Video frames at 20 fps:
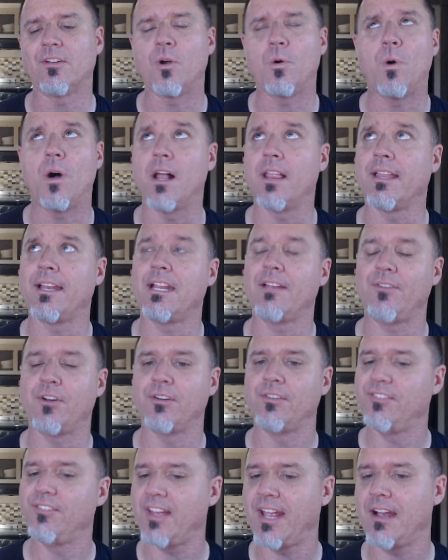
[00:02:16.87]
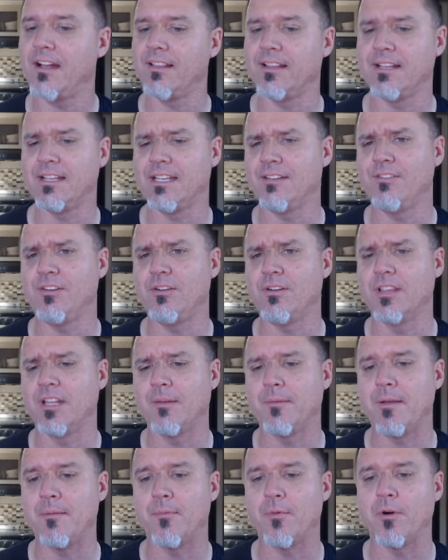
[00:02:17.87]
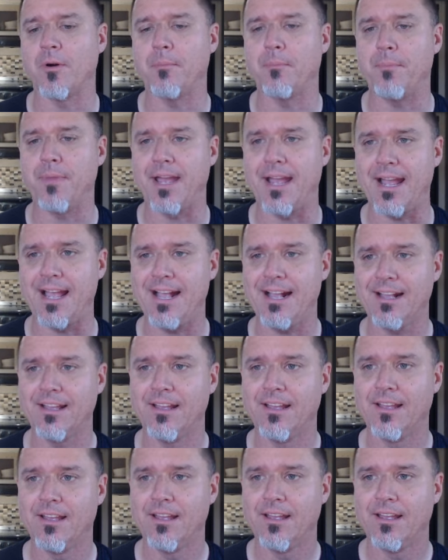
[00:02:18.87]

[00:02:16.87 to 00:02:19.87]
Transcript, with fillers: the quality of your sail and gives you a little bit more back.